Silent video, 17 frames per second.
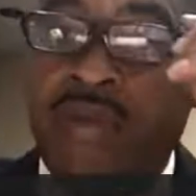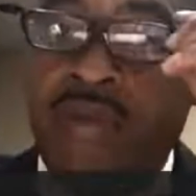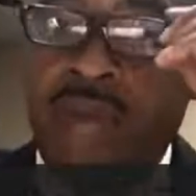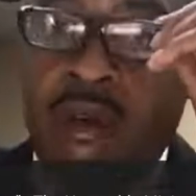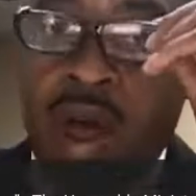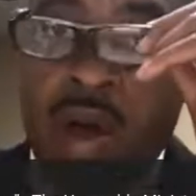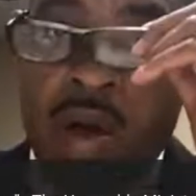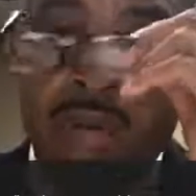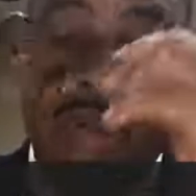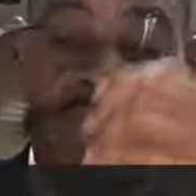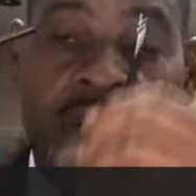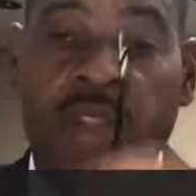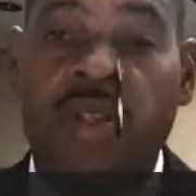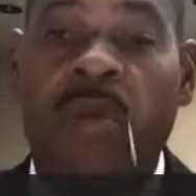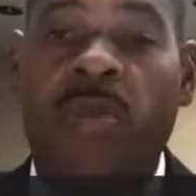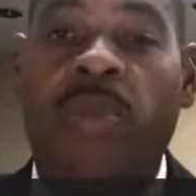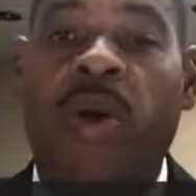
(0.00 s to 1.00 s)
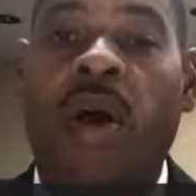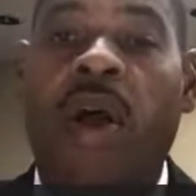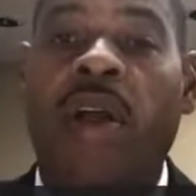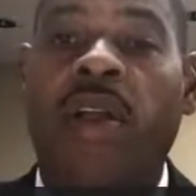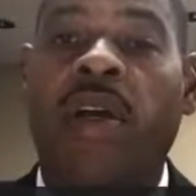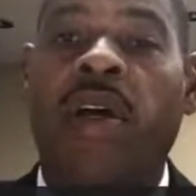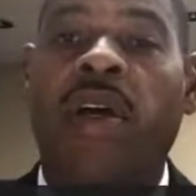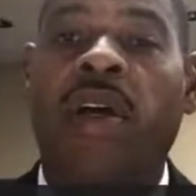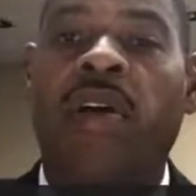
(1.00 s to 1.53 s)
involved and is a
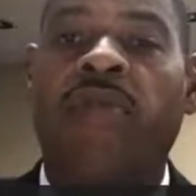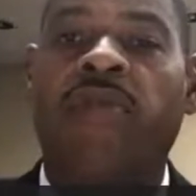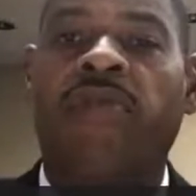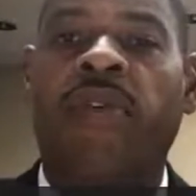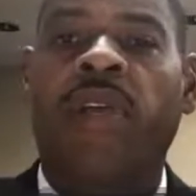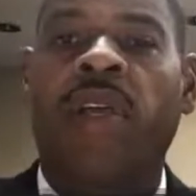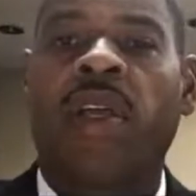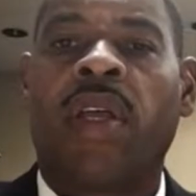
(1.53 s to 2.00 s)
part of